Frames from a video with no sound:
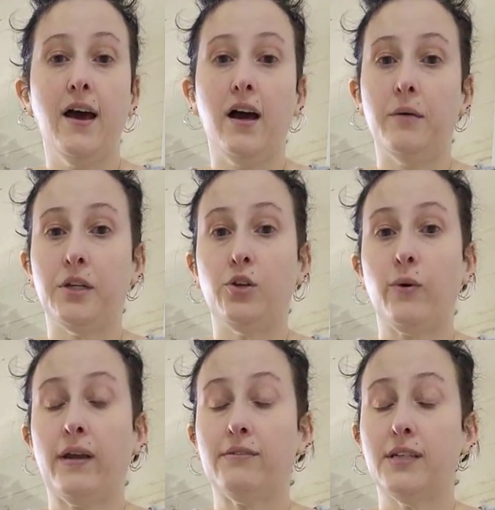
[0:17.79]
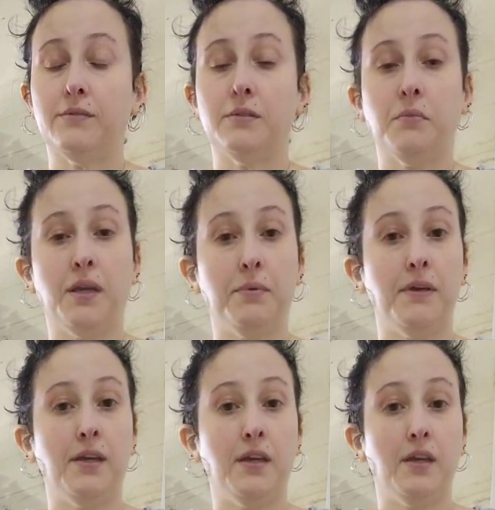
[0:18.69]
and you don't have time to
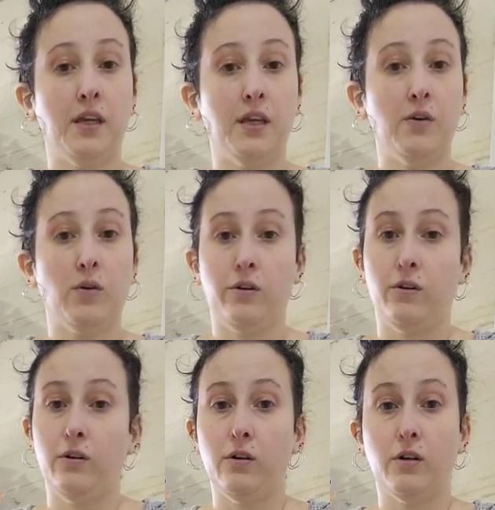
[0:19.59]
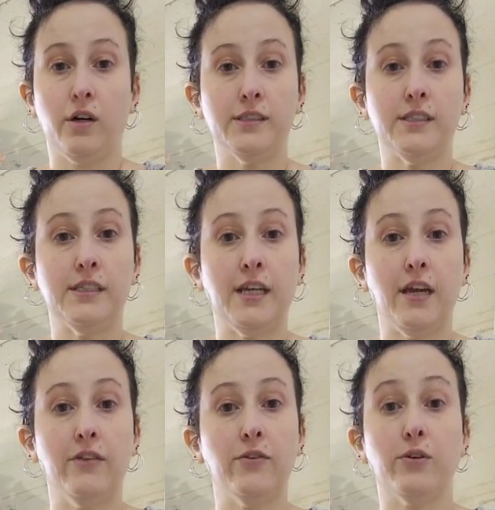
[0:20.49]
maybe get your organza
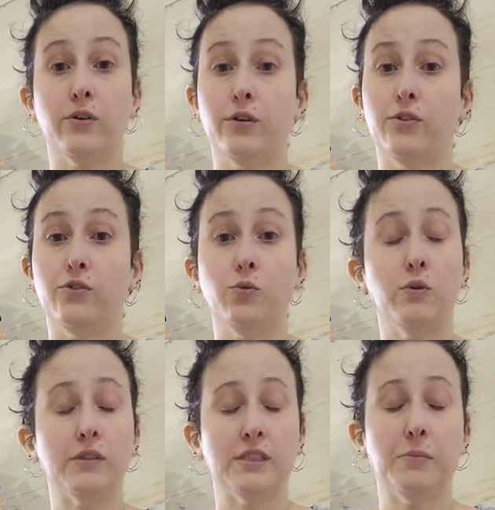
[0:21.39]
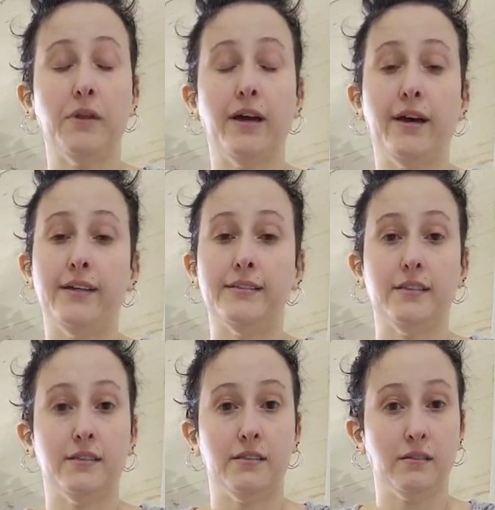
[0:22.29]
together, tool and supplies,
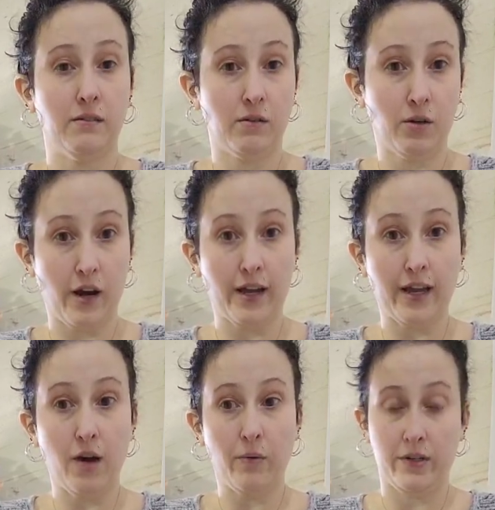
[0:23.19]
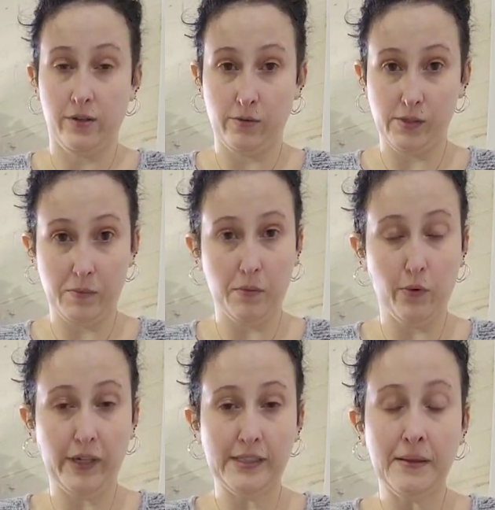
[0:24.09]
and crack out one of those big
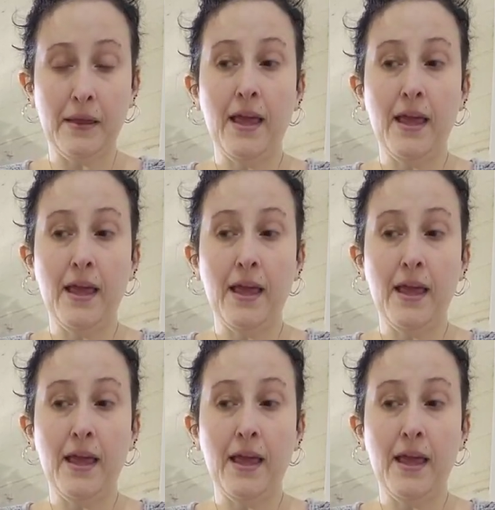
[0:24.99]
boys.